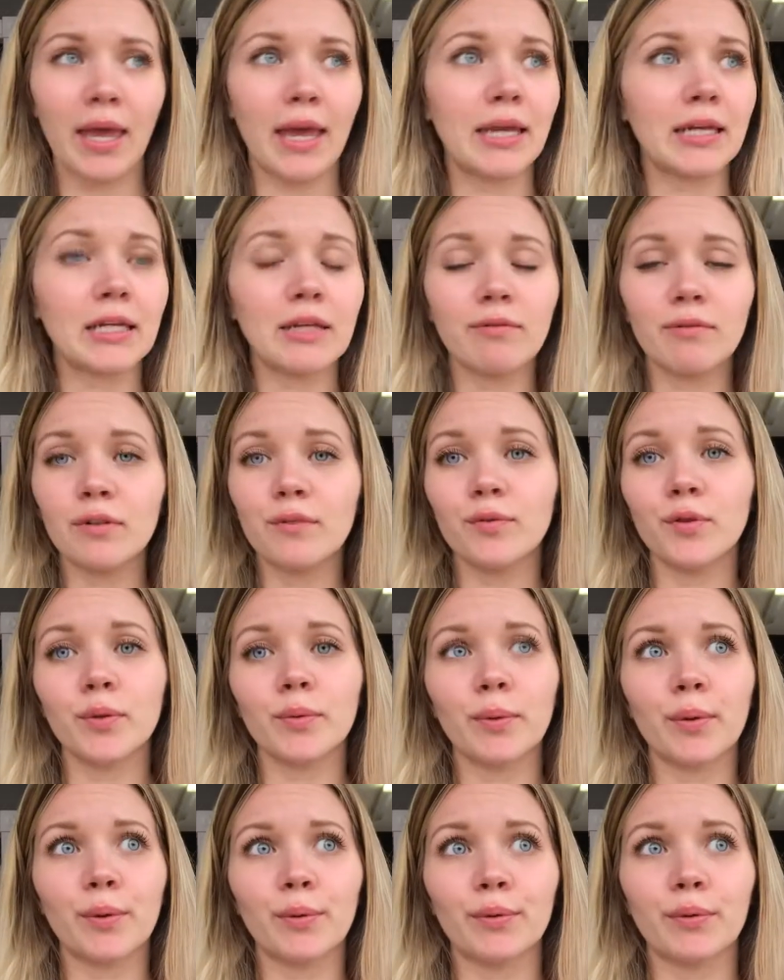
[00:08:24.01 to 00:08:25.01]
And even if you
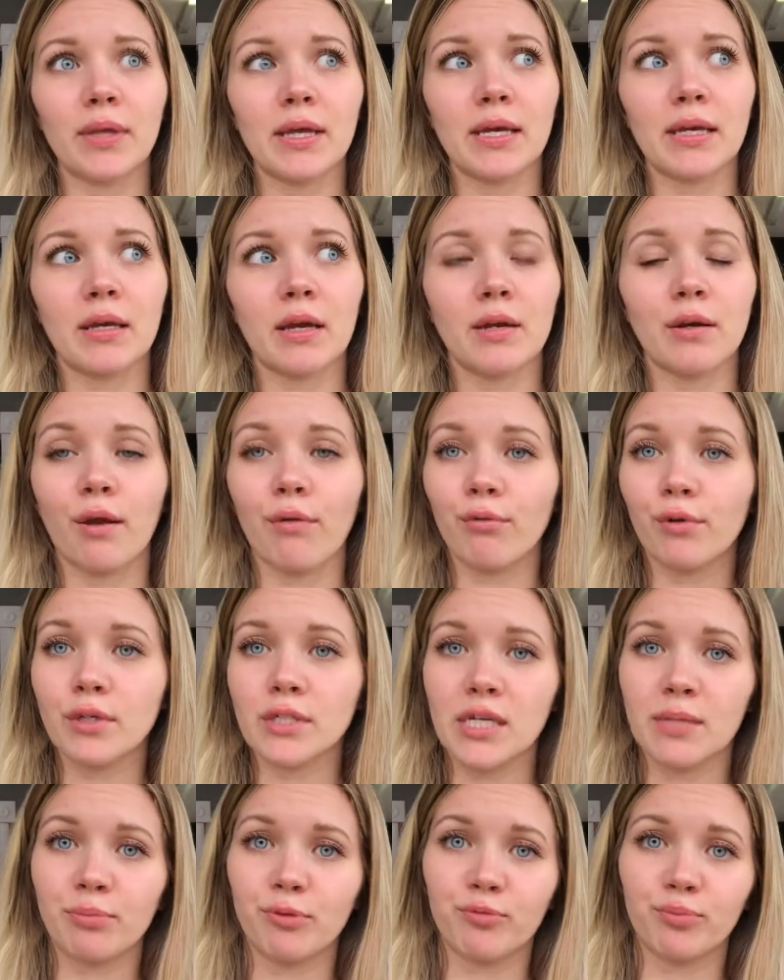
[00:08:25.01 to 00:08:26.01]
own like another
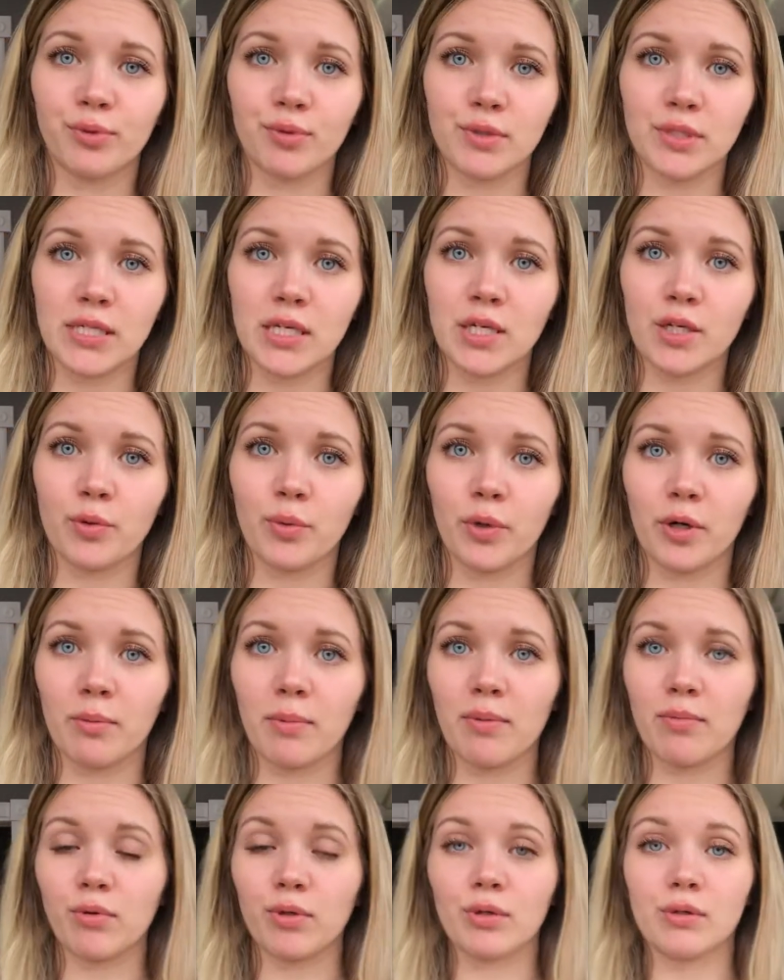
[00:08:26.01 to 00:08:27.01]
type of boutique where
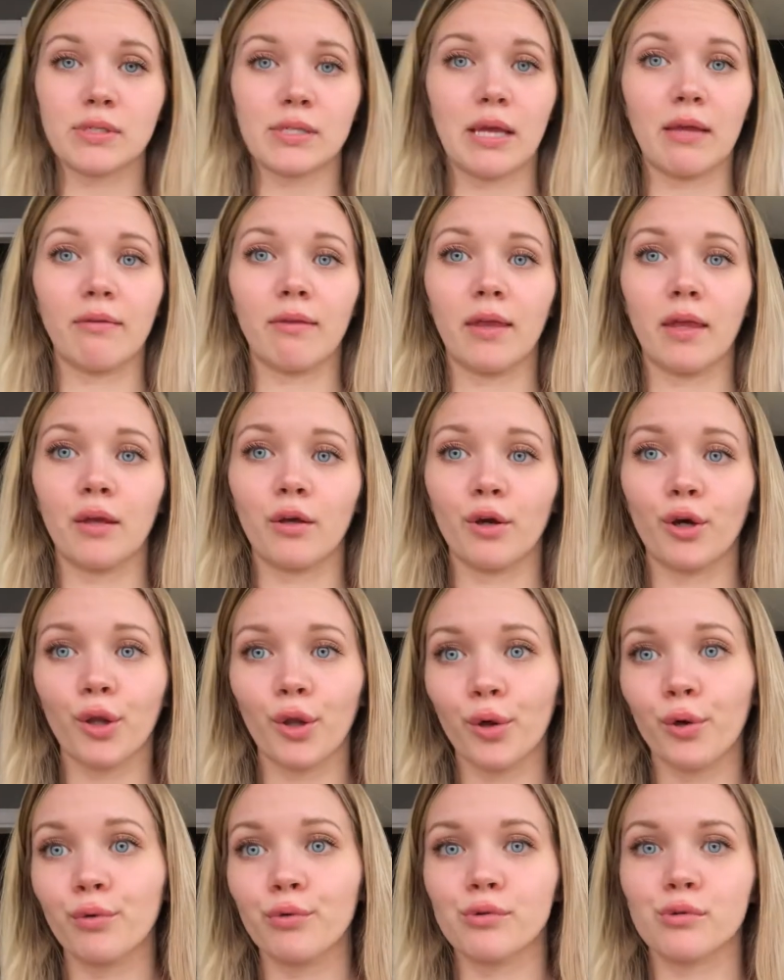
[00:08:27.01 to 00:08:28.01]
maybe you're selling
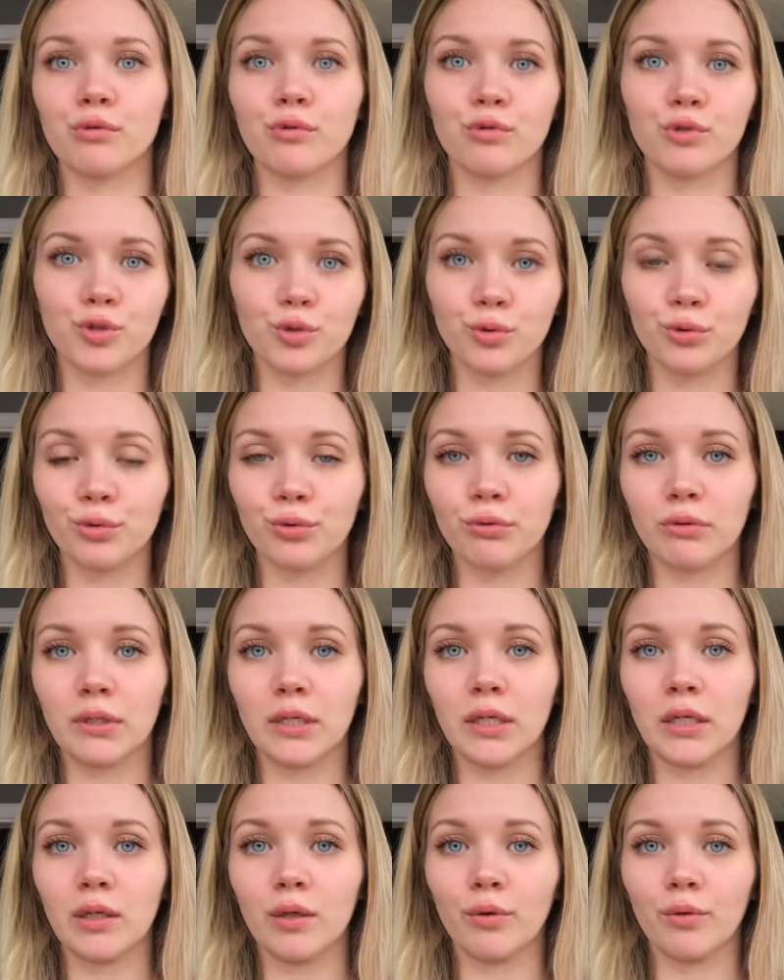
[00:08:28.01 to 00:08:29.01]
clothes or
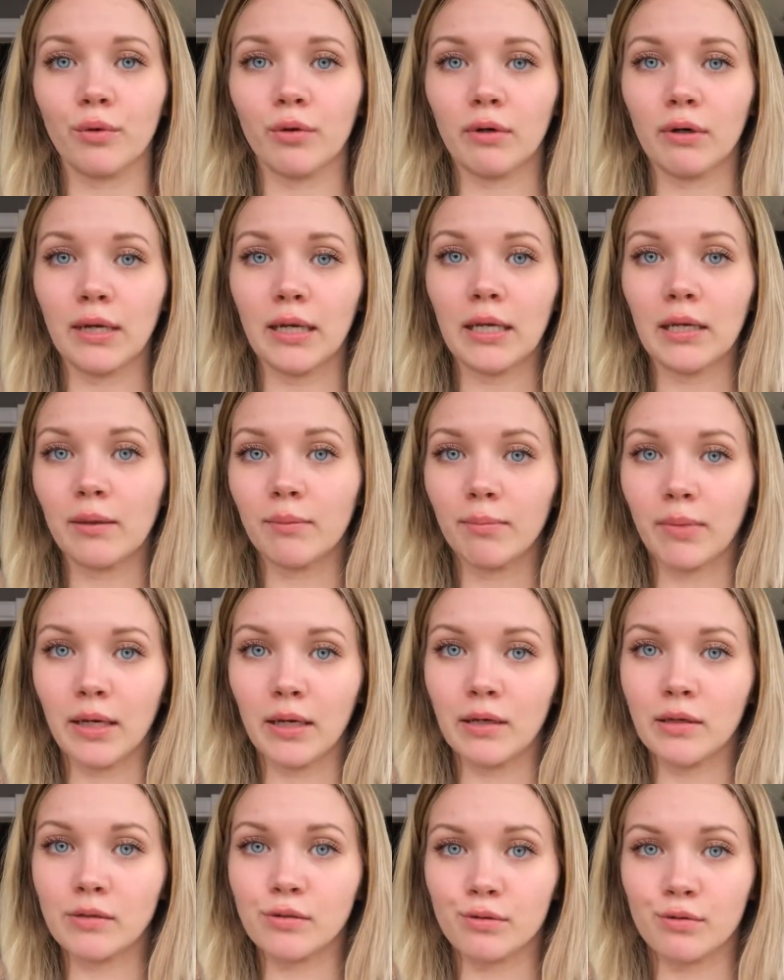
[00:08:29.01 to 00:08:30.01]
jewelry or
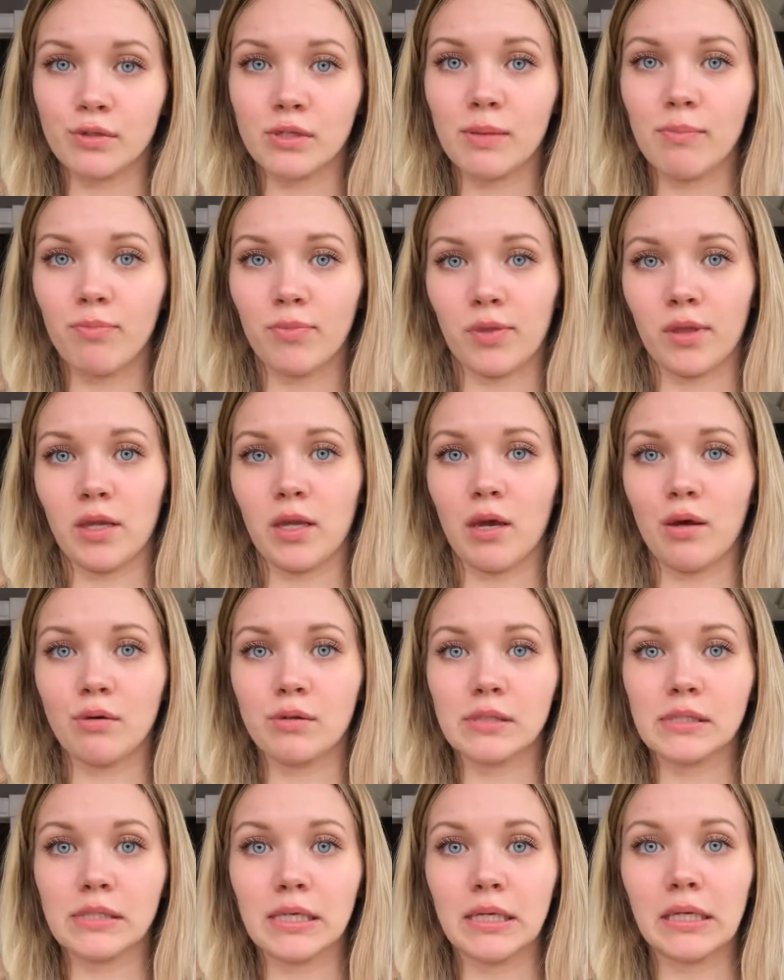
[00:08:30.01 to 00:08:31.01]
handbags or something
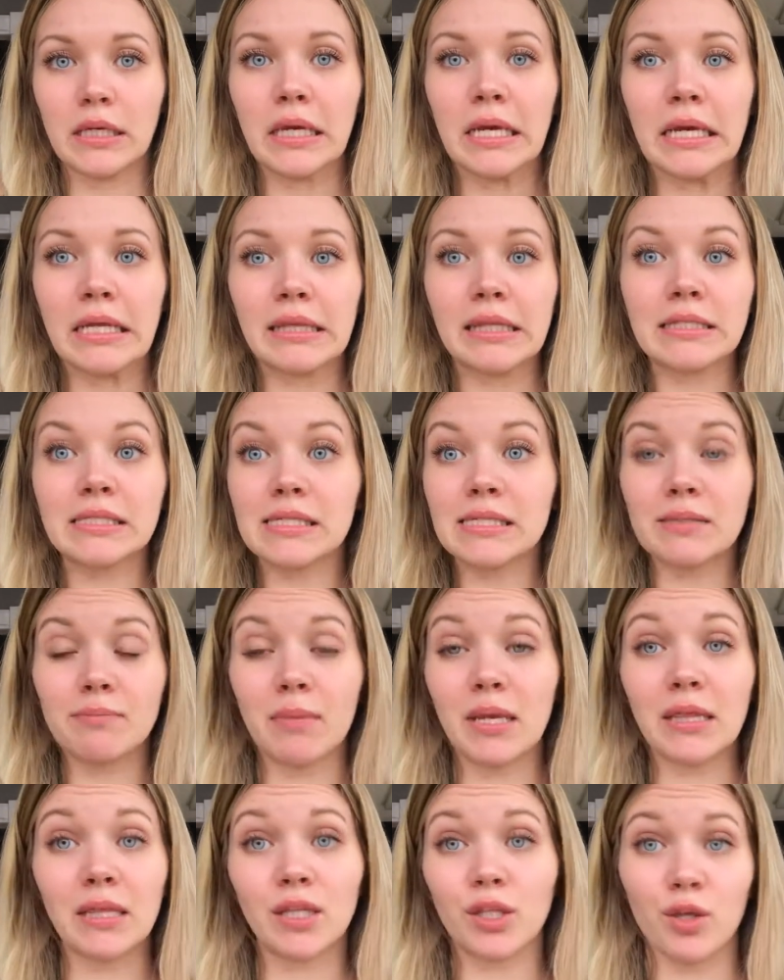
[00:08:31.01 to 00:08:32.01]
else, like that doesn't
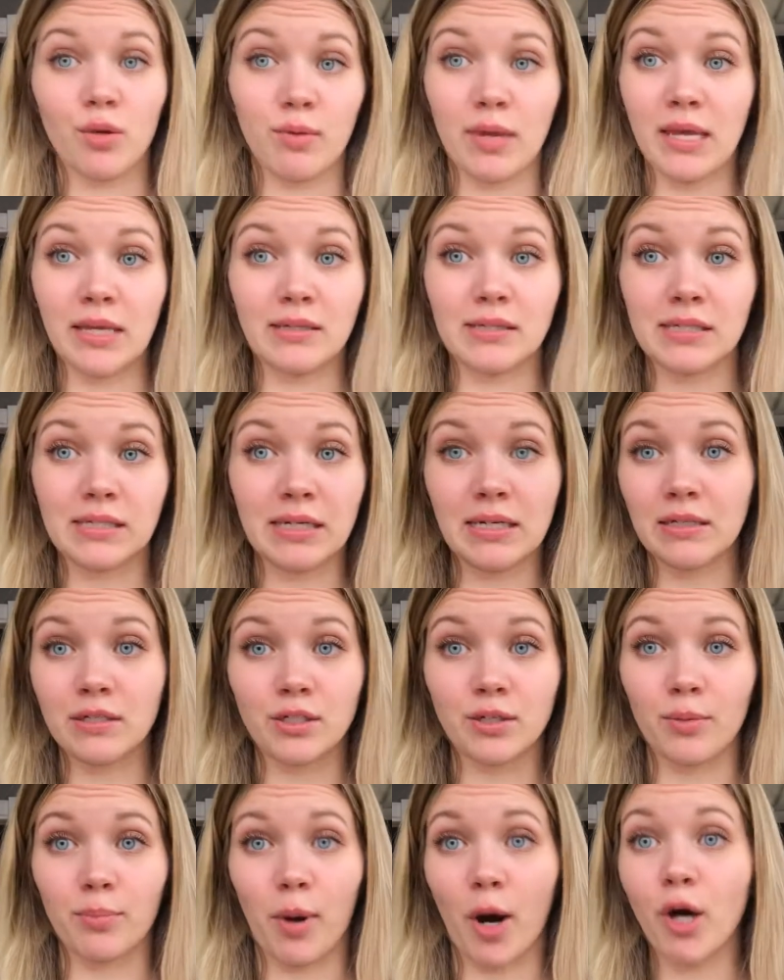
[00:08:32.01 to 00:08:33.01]
mean that you can't
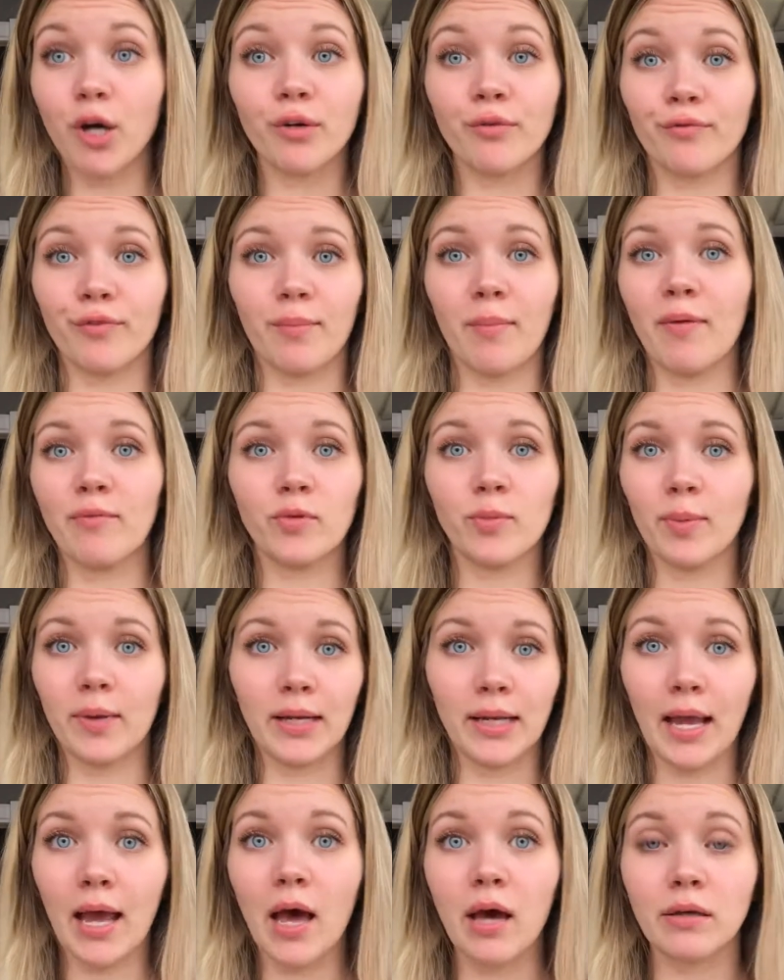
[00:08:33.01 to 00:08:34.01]
stand apart from
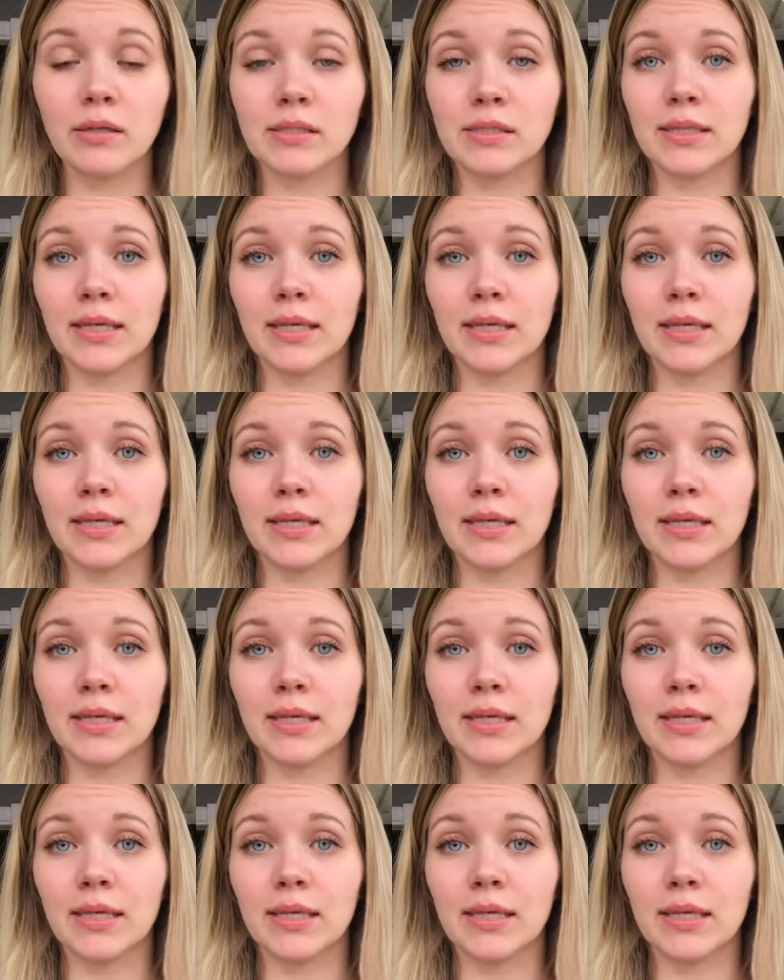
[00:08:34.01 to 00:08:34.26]
everybody else.